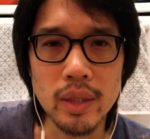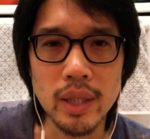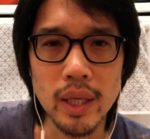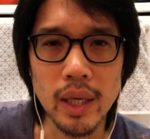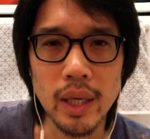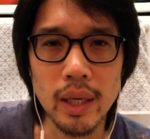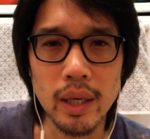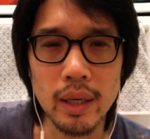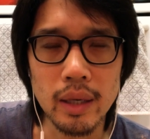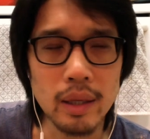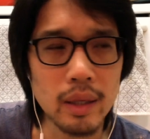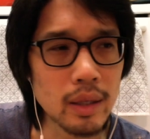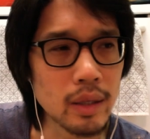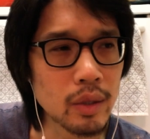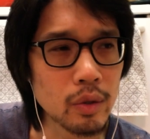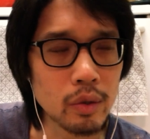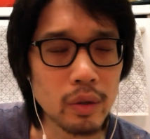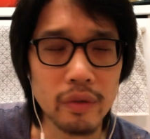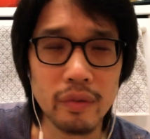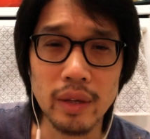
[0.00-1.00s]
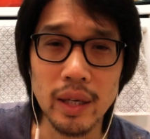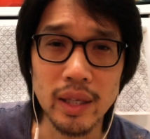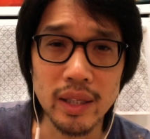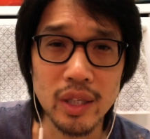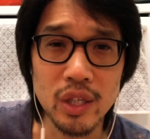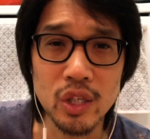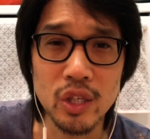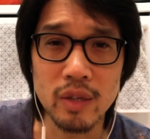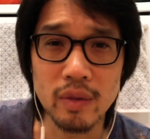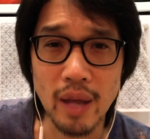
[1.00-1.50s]
a sort of like
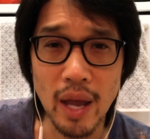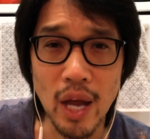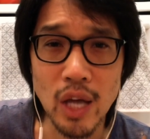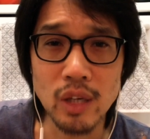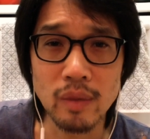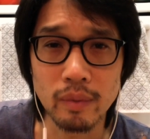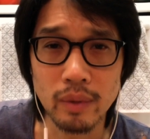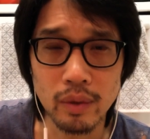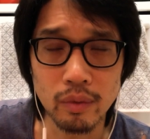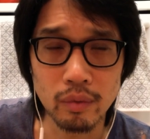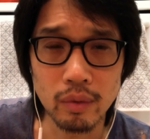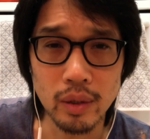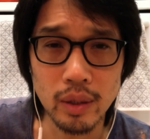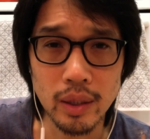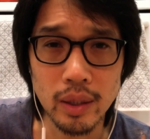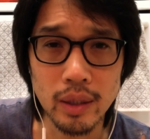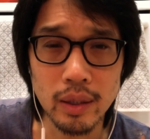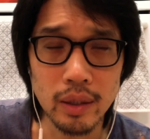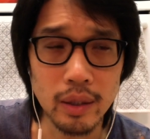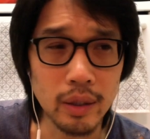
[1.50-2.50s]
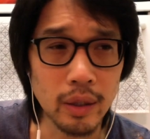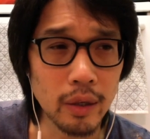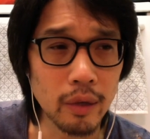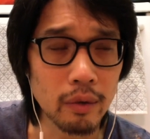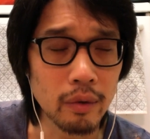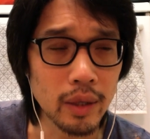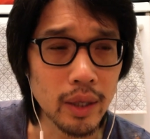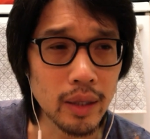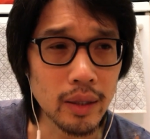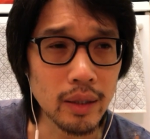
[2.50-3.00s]
disattachment, really,
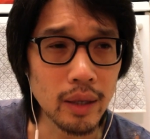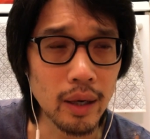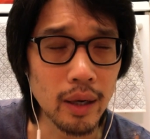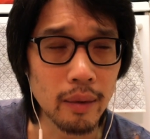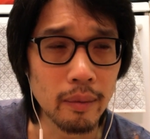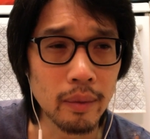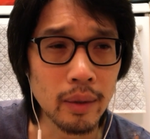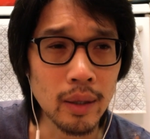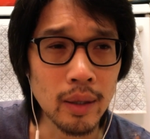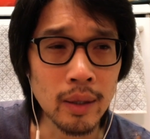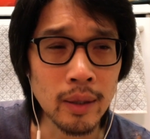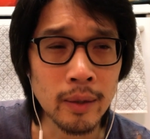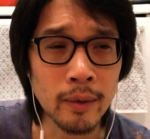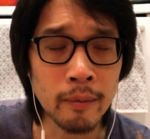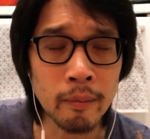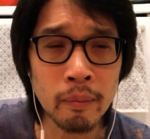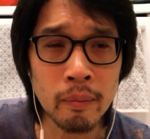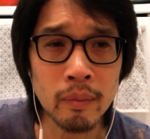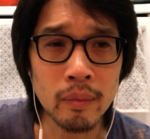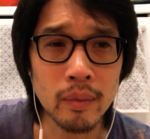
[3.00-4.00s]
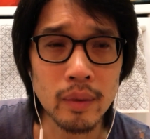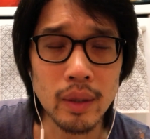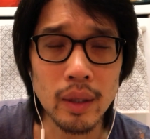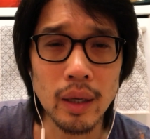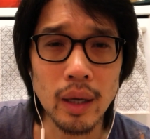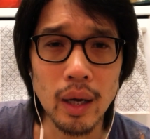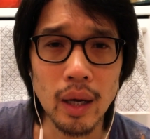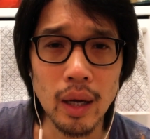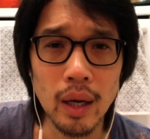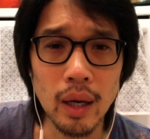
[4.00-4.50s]
and
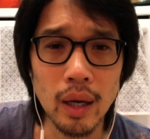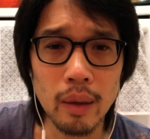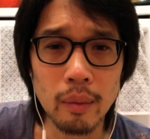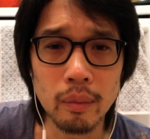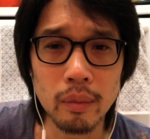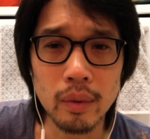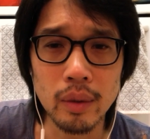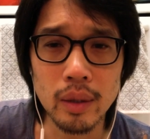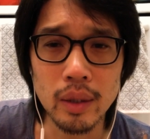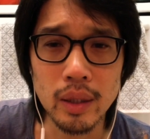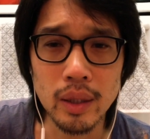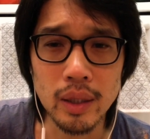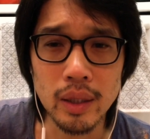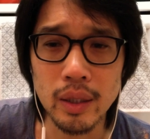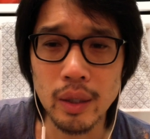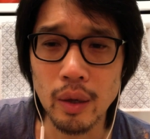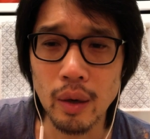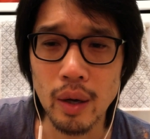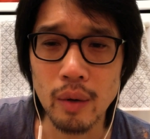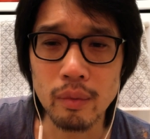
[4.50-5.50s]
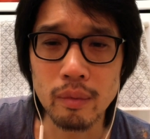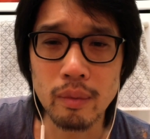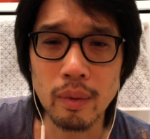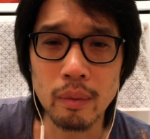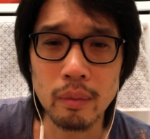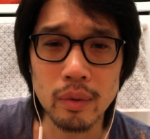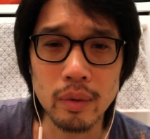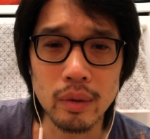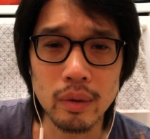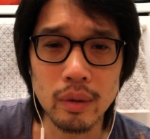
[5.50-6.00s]
I
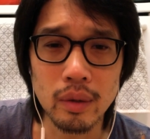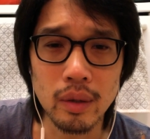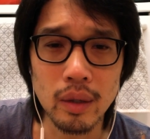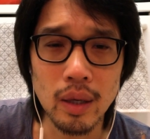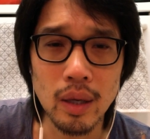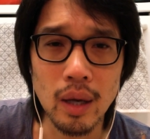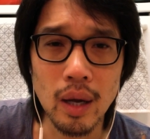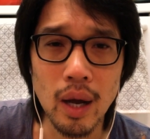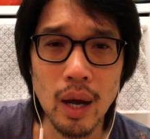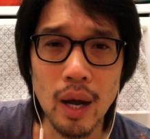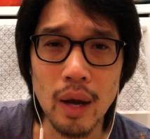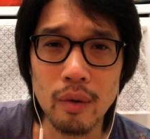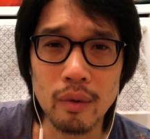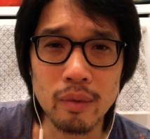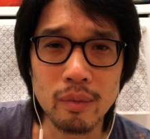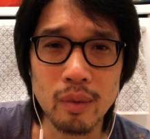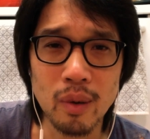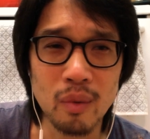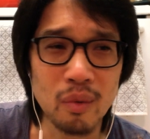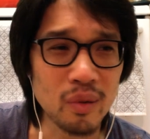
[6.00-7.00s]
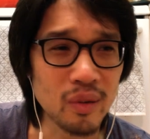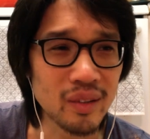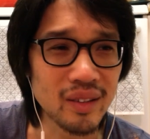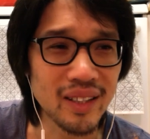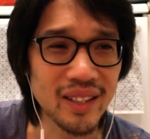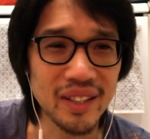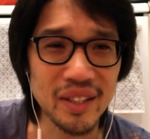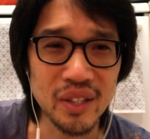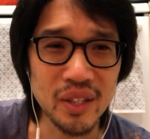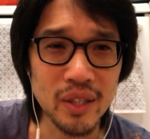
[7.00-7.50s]
remember,
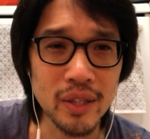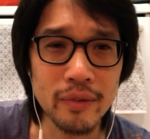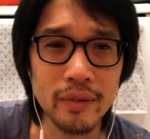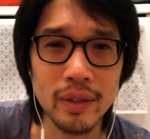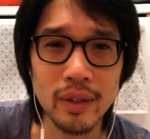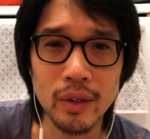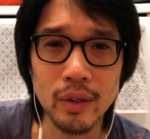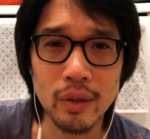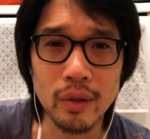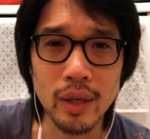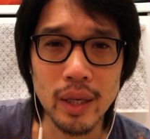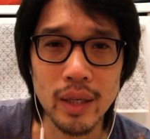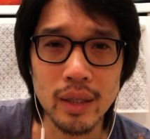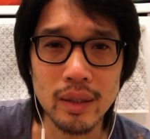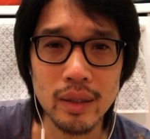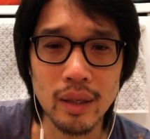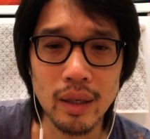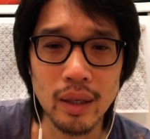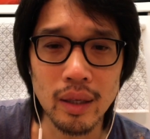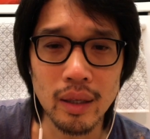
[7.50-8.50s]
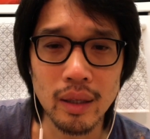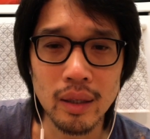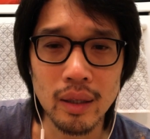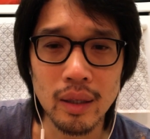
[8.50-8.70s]
like leaving her, and I